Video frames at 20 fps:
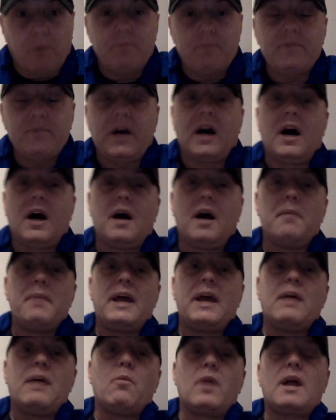
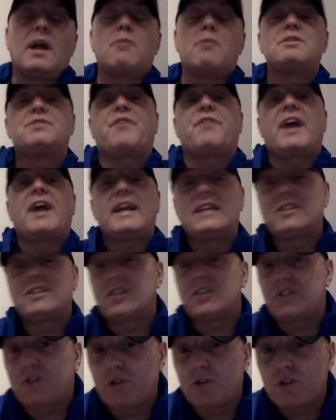and what I was finding is the
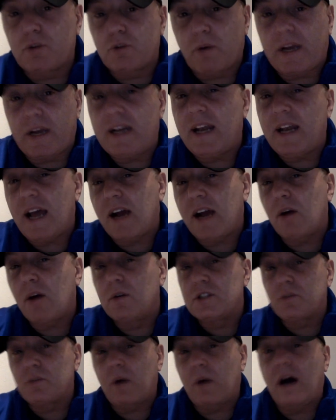students were getting echo
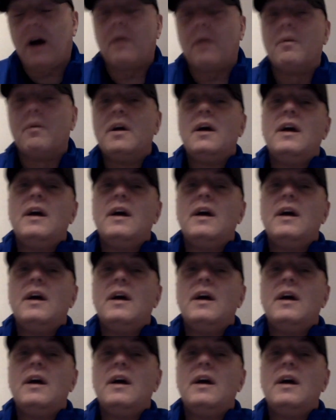as well.